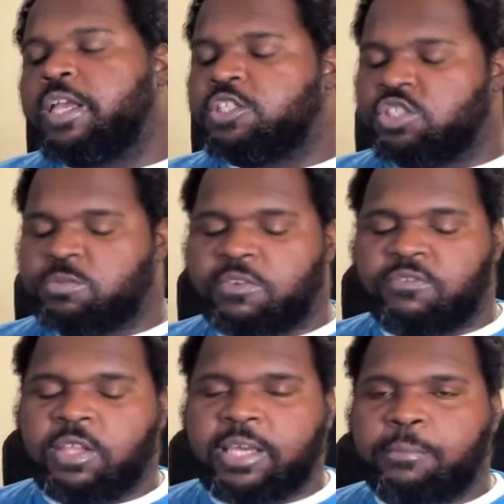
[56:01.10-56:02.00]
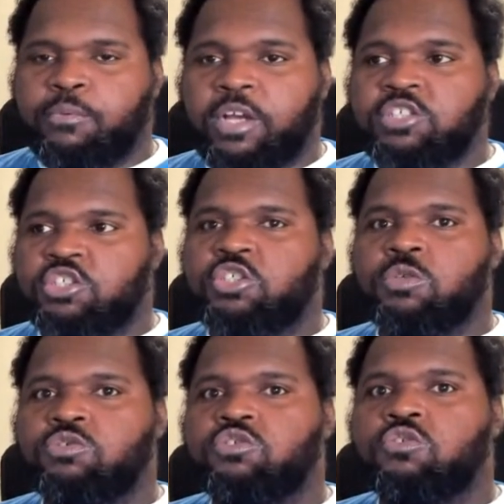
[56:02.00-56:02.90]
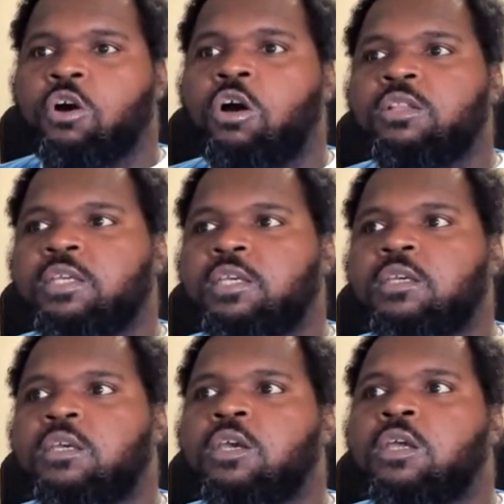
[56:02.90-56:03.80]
It's just we feel that prejudice so strongly